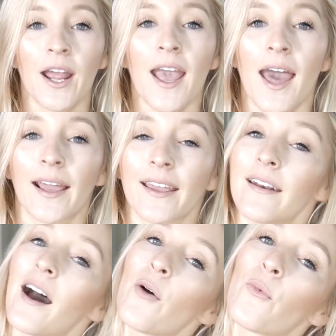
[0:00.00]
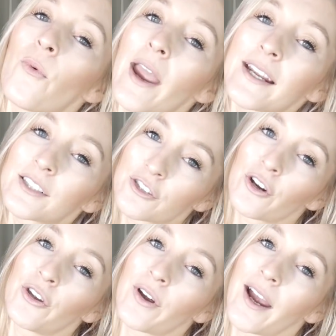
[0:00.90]
and I cannot wait to
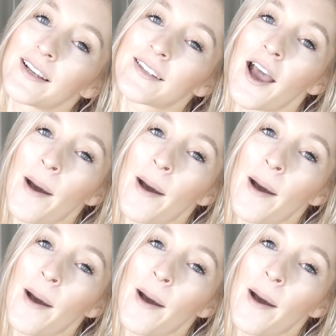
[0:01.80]
show you guys